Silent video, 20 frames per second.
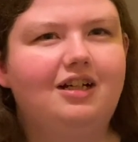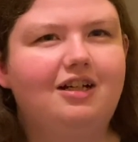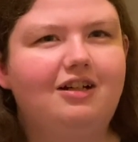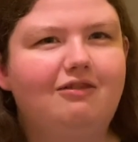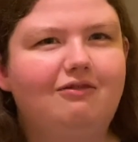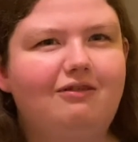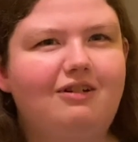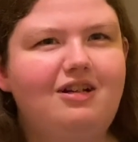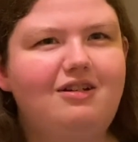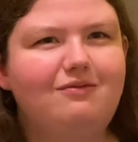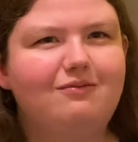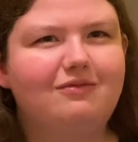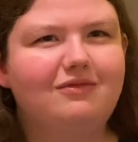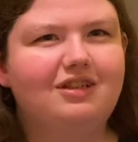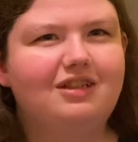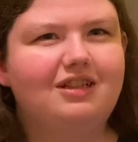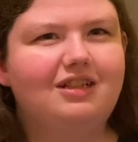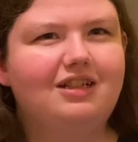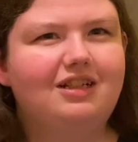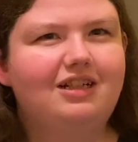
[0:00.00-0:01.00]
Well,
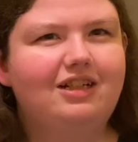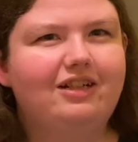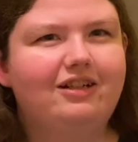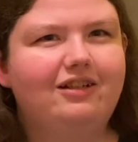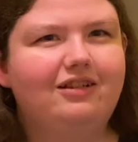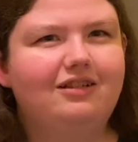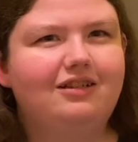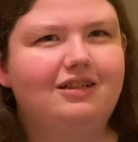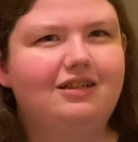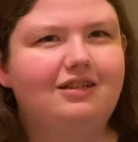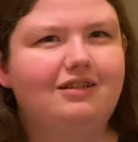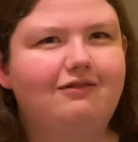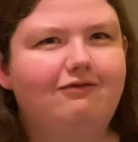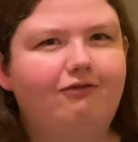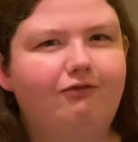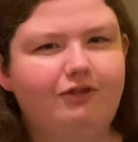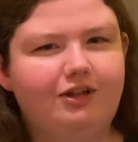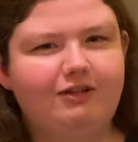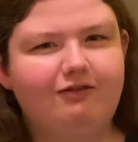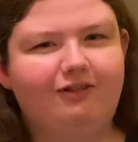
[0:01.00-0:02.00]

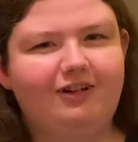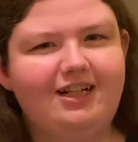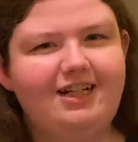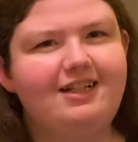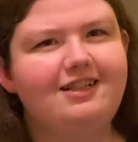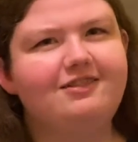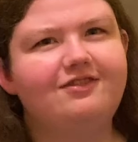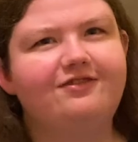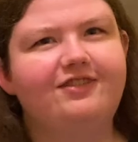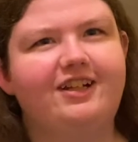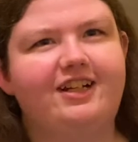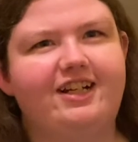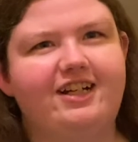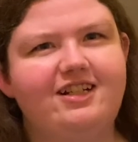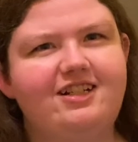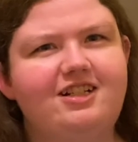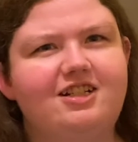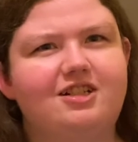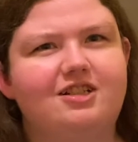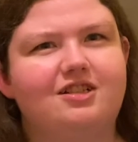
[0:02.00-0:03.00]
the reading's
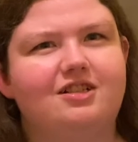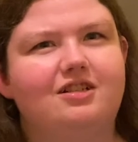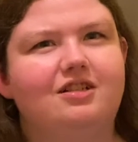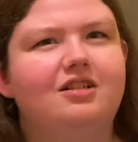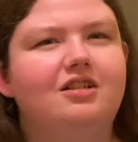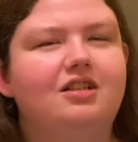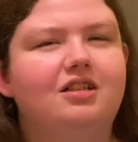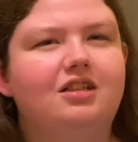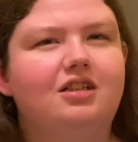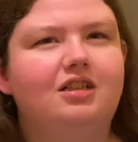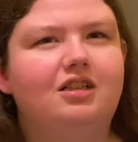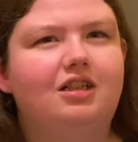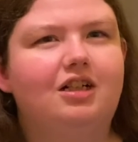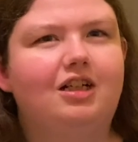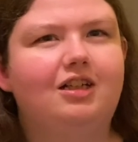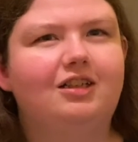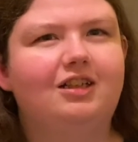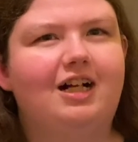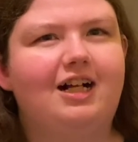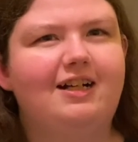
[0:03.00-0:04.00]
finished. A
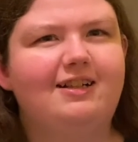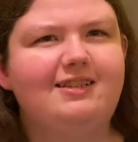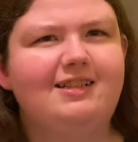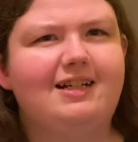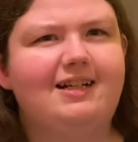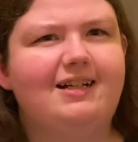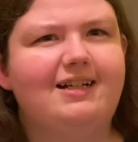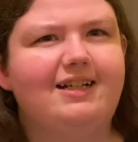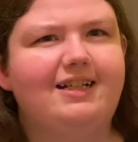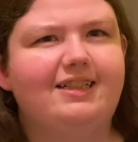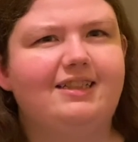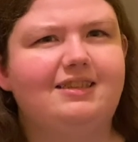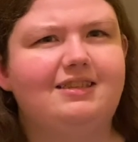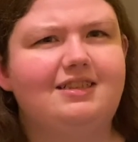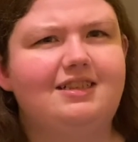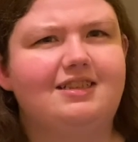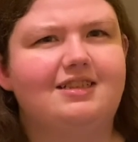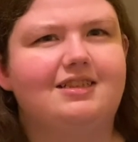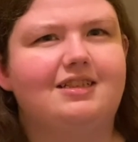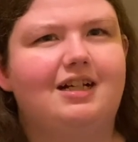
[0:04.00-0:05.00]
lot of
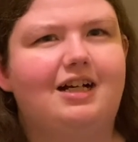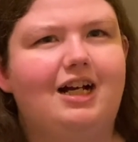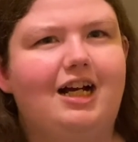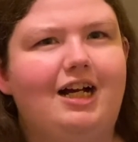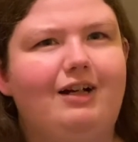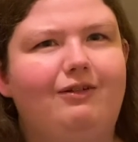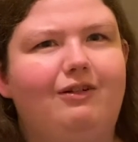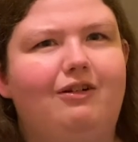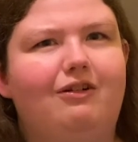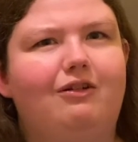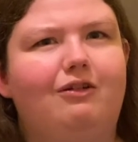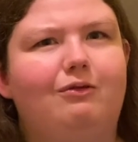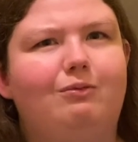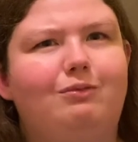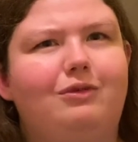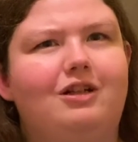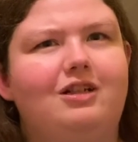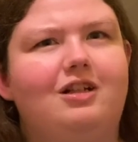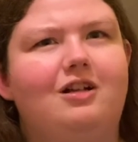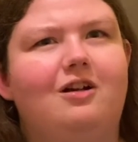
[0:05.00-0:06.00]
times I will
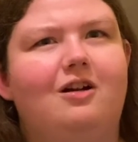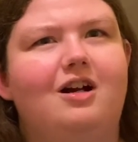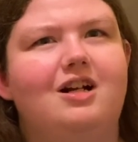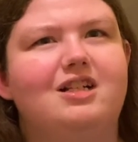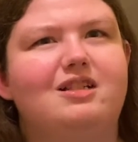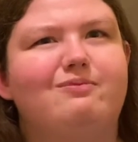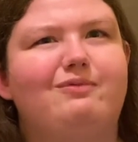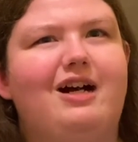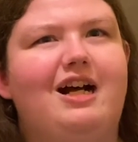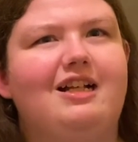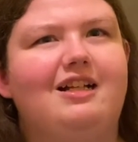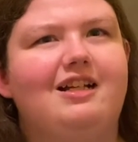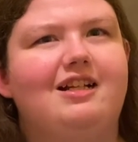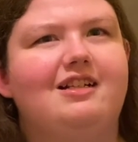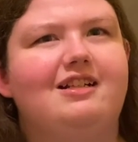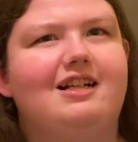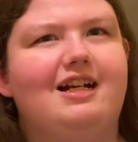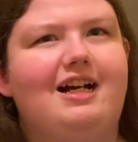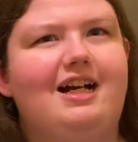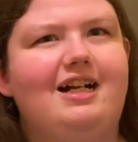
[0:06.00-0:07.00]
put the cards back in the
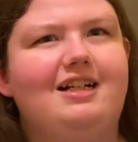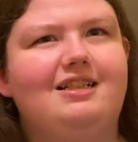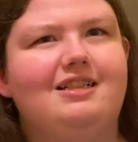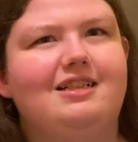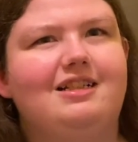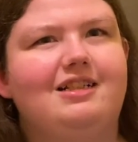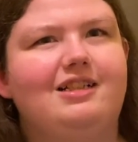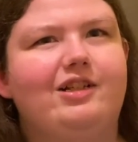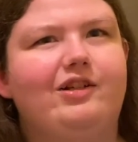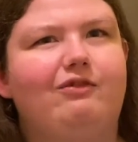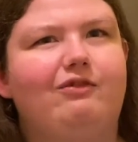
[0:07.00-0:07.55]
deck and get